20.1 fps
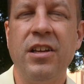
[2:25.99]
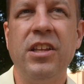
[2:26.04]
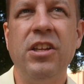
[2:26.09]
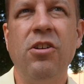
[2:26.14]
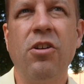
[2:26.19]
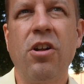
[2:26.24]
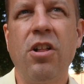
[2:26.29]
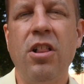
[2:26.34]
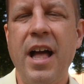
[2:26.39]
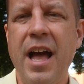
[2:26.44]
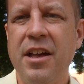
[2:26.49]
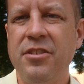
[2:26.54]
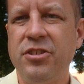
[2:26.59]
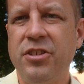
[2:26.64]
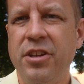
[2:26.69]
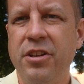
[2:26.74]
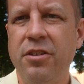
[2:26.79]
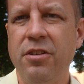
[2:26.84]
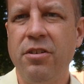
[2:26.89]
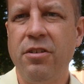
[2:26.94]
your
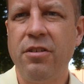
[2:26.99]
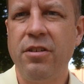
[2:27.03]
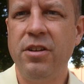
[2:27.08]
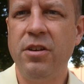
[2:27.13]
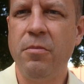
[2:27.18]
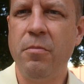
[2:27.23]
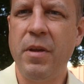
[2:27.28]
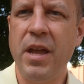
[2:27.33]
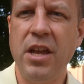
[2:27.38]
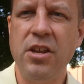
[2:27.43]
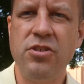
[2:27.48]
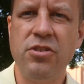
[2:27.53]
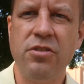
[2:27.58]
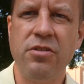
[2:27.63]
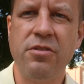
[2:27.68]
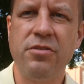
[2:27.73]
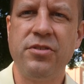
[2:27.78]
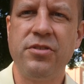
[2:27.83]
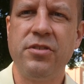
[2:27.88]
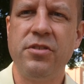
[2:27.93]
class year, your
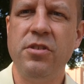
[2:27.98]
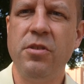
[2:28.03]
majors,